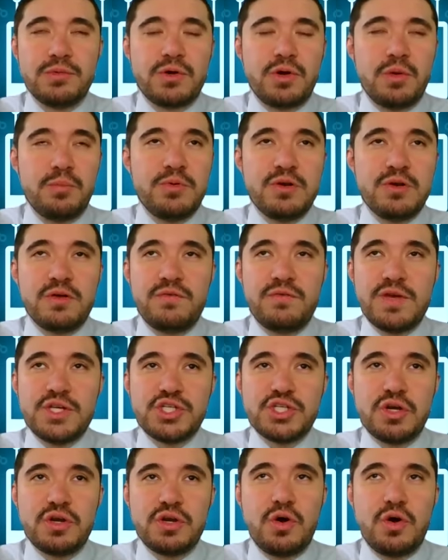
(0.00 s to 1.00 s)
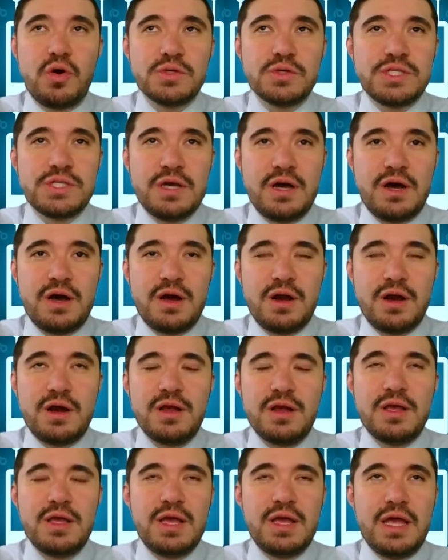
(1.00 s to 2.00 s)
computer vision, O C
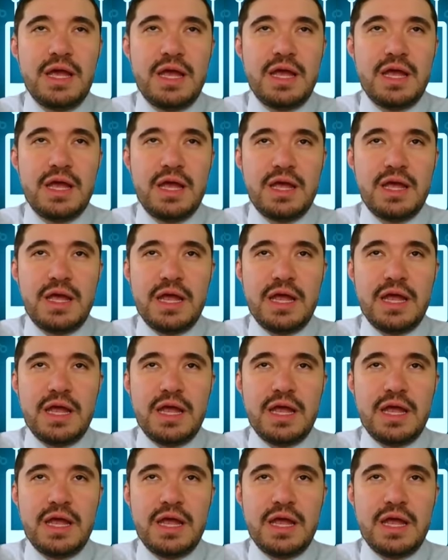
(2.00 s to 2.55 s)
R, and,